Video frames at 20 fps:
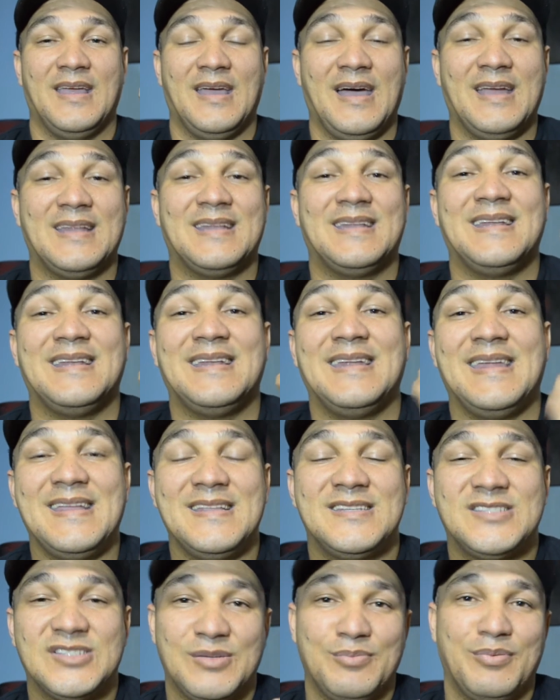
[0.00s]
it
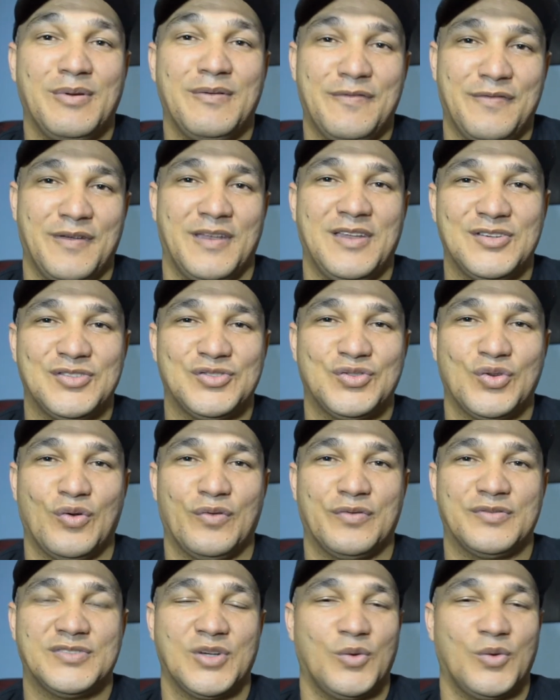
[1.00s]
needs to be finished off.